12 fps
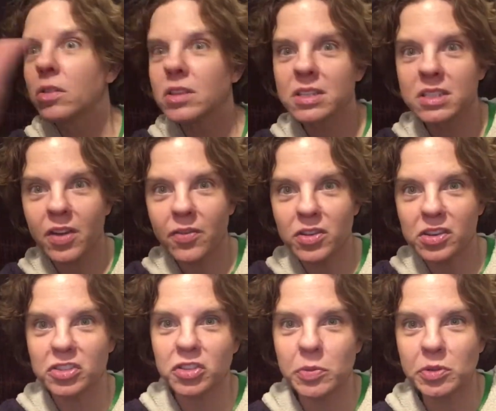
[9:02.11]
this stuff in the
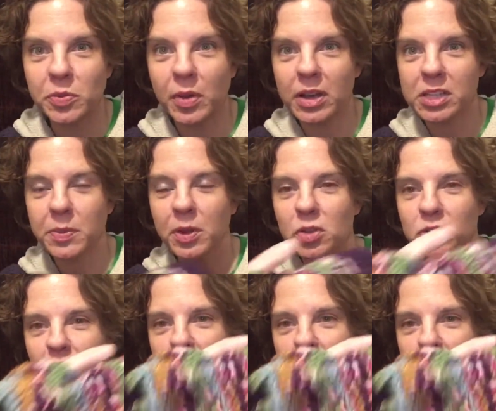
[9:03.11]
description box below so